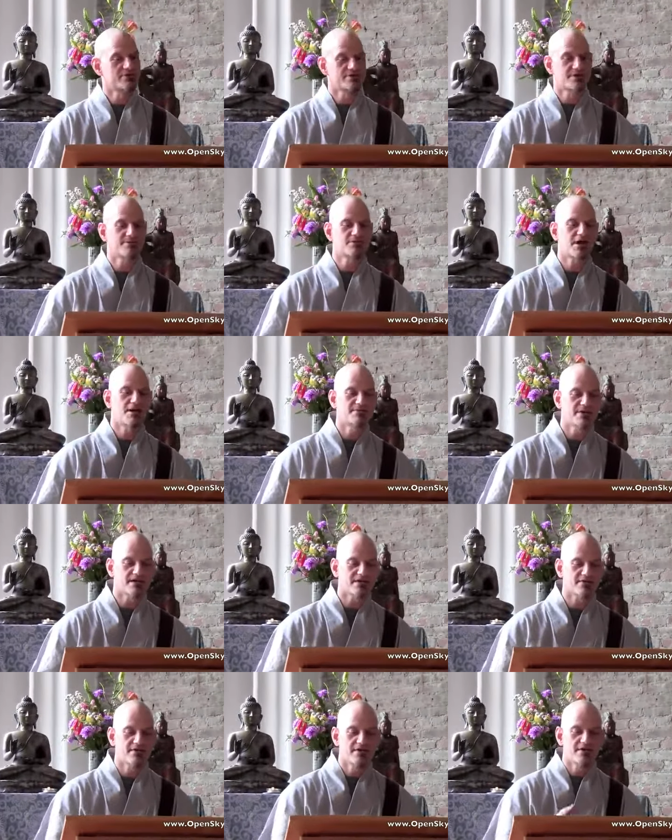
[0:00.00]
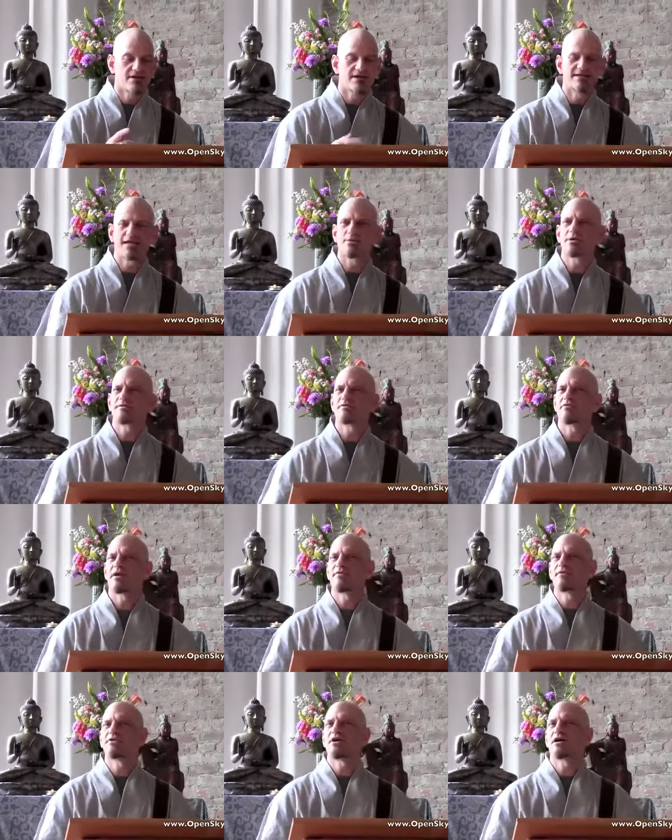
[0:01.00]
So sometimes, has anyone ever
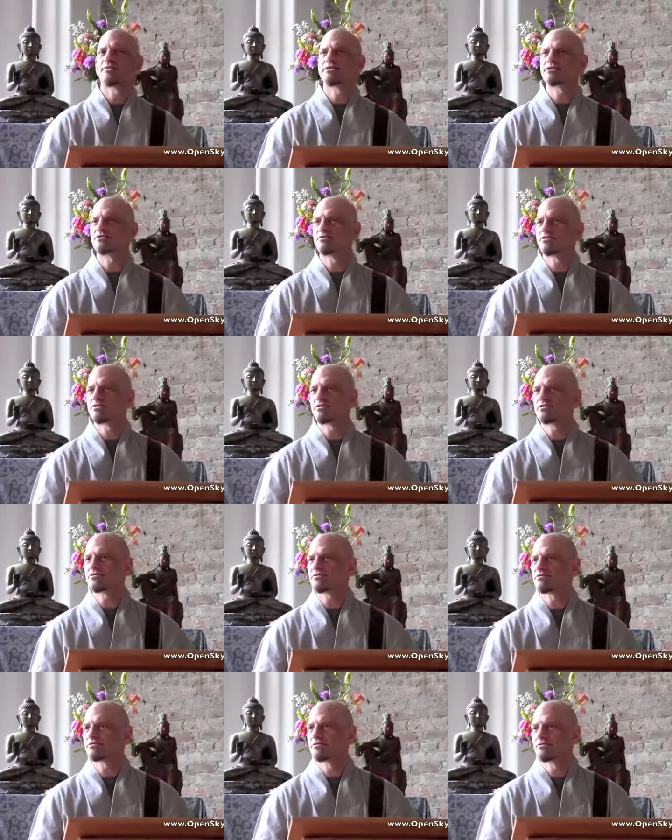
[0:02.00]
read the Dharma Sutra?